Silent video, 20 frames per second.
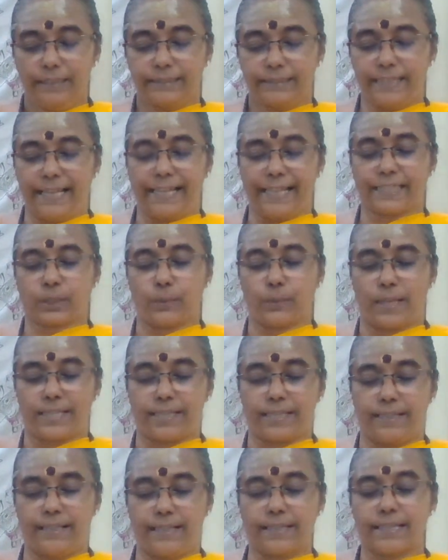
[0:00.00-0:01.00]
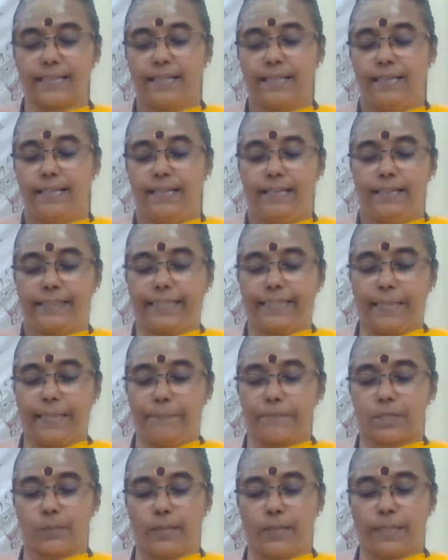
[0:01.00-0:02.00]
The next question is, Kim
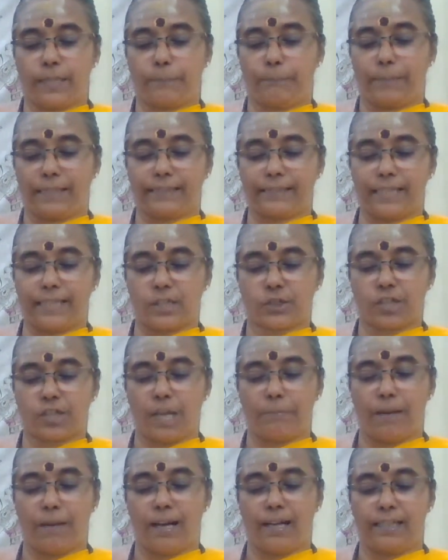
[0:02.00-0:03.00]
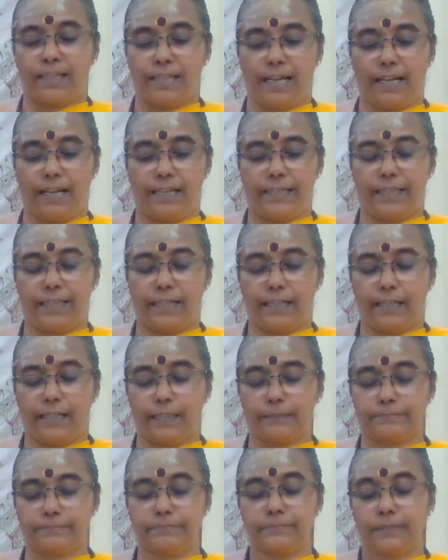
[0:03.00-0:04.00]
Swit
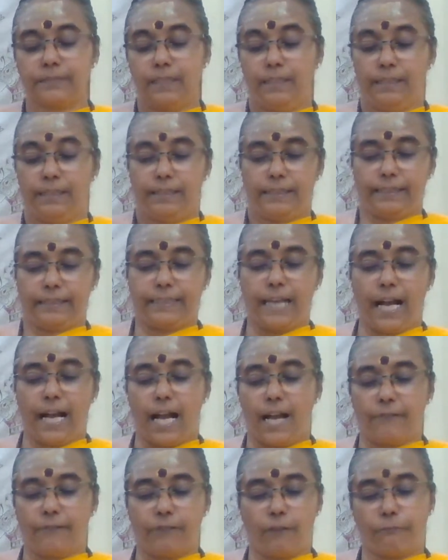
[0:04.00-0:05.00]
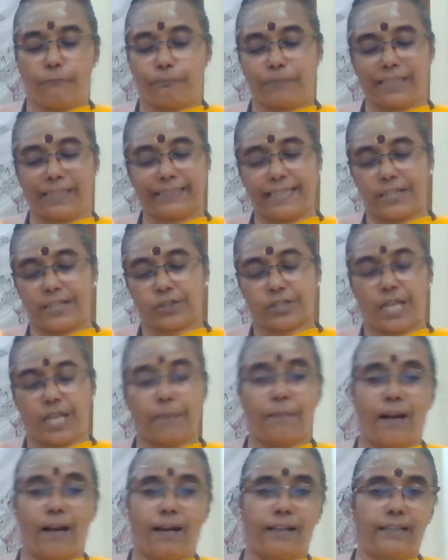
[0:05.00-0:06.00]
Pratishtamananam, Gavav
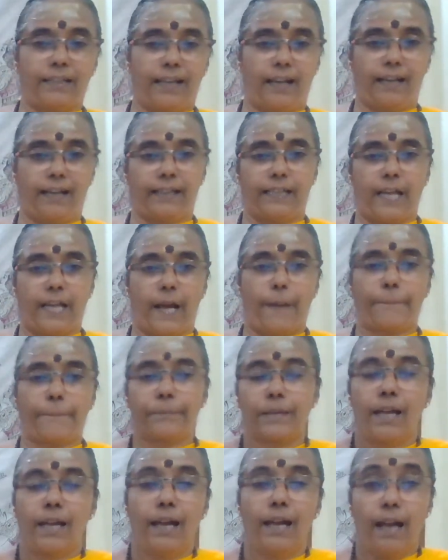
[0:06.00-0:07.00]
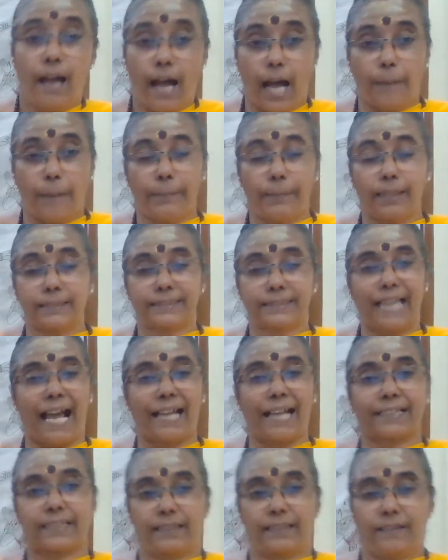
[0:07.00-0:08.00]
Pratishtamananam, among
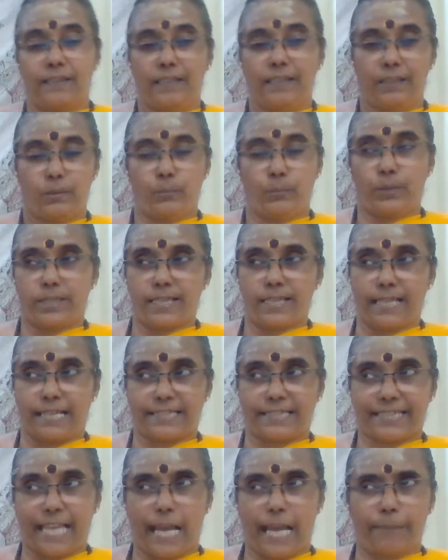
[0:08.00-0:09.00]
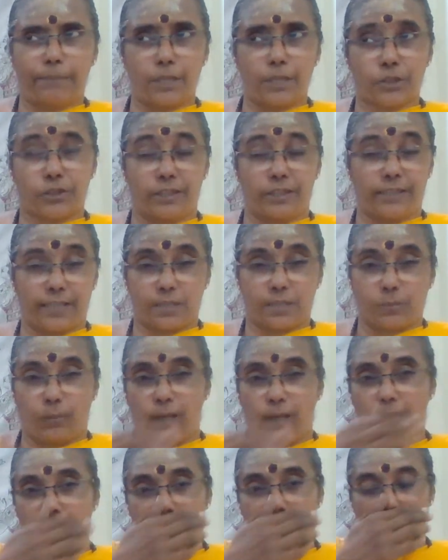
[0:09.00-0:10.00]
that which is established in this
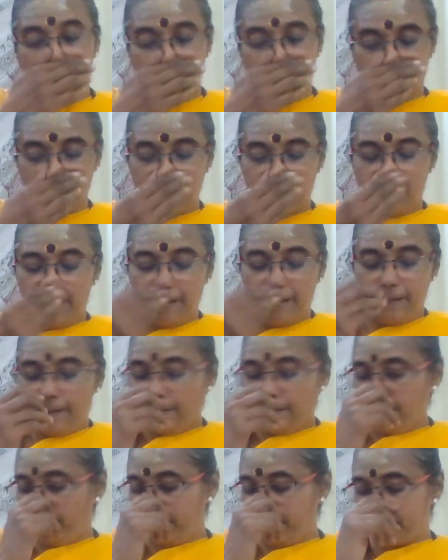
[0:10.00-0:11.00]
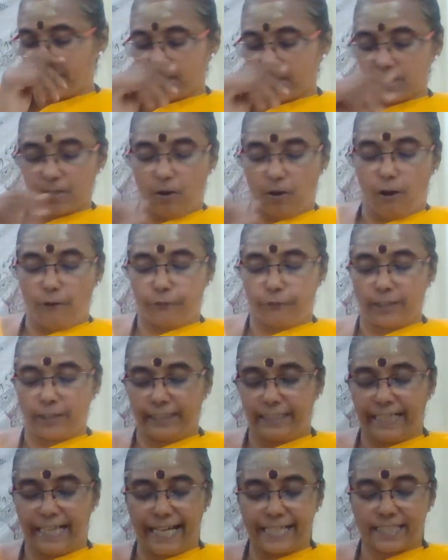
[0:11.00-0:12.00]
world, which is of
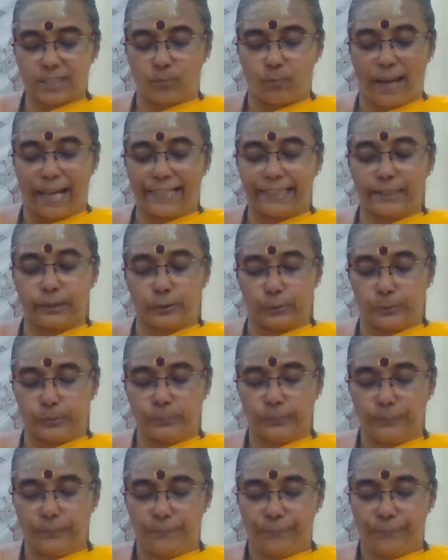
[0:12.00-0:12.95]
great value,